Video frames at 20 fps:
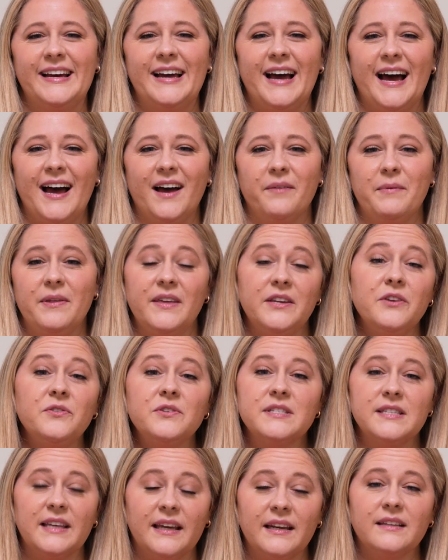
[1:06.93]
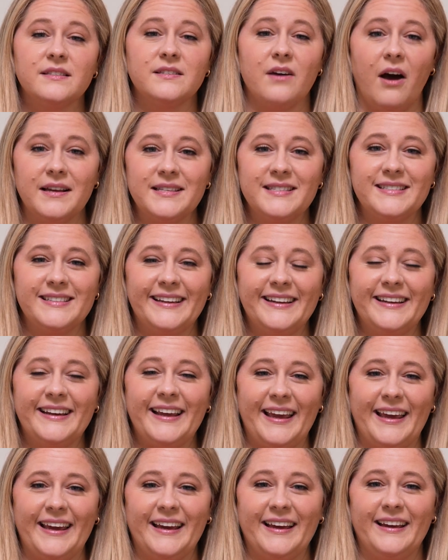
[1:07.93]
And then you just get exhausted.
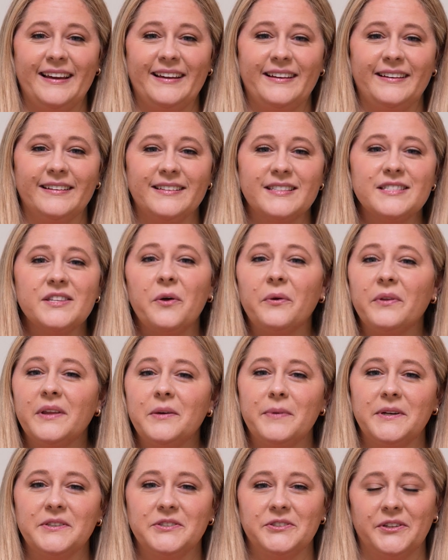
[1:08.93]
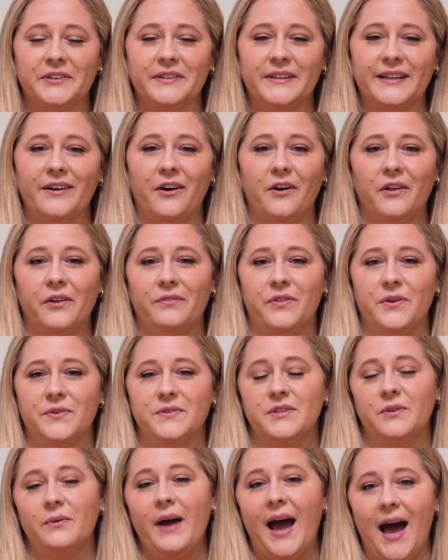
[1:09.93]
And slowly but surely, all of those
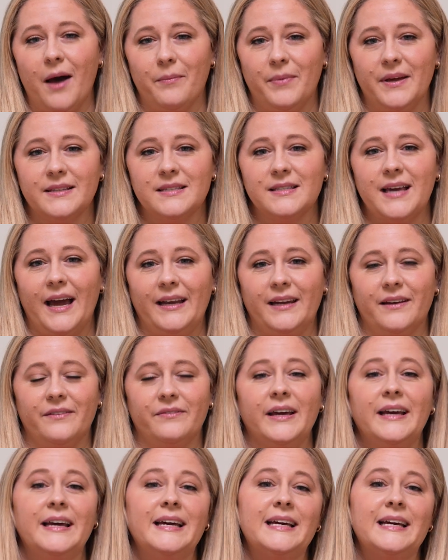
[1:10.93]
new habits kind of